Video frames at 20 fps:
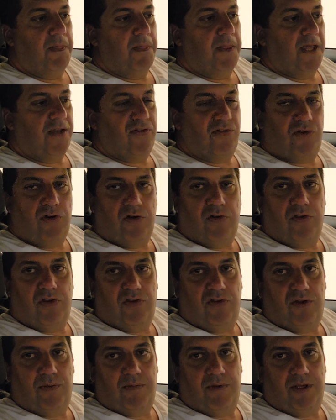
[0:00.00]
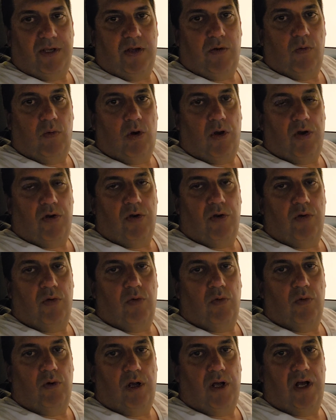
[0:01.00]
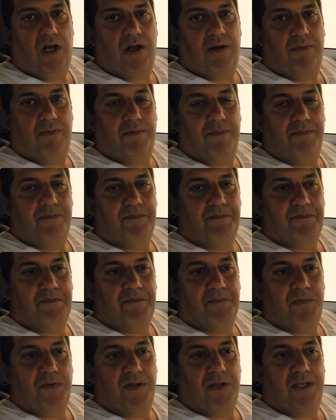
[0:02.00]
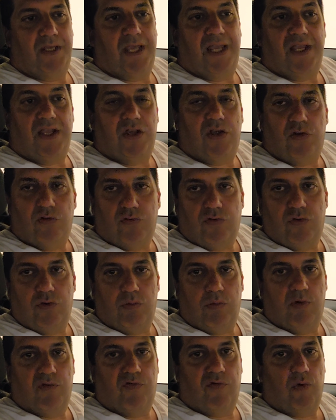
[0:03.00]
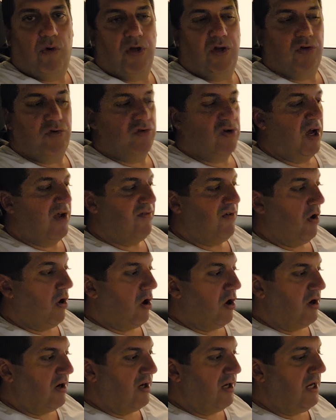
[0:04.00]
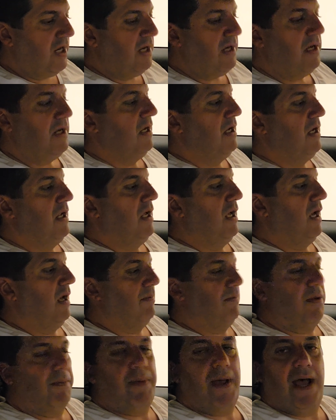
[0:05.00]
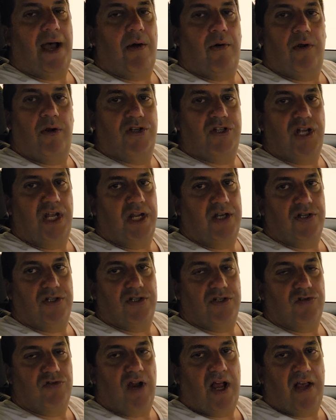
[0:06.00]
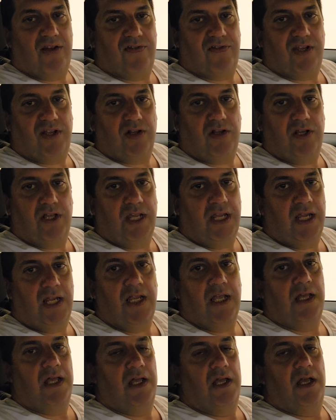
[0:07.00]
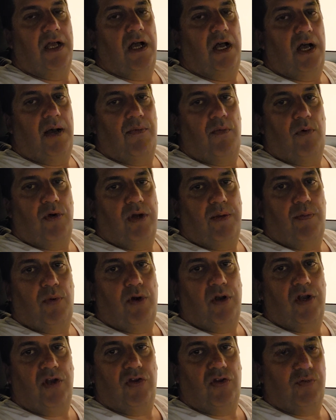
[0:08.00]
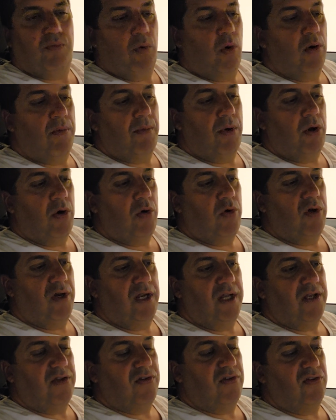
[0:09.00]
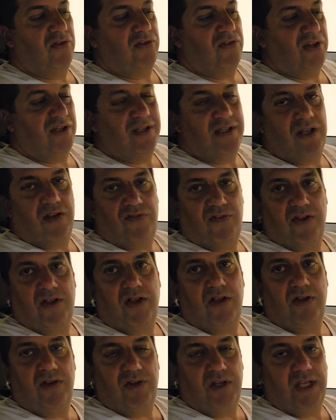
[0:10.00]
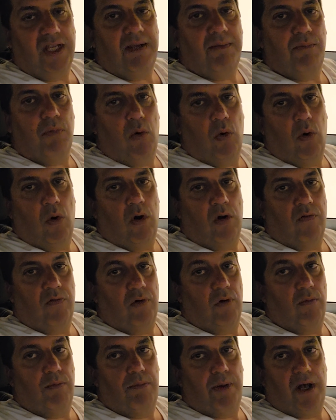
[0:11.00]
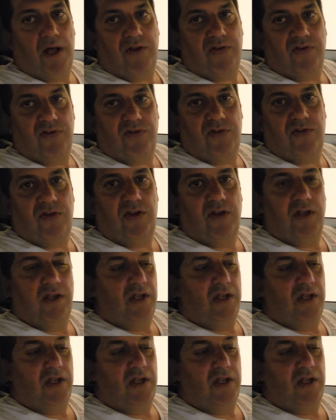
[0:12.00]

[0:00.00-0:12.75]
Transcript: that's certainly something you want to get used to before you drive hard in it. The power changes drastically when you put it in sport mode. It's significantly more robust.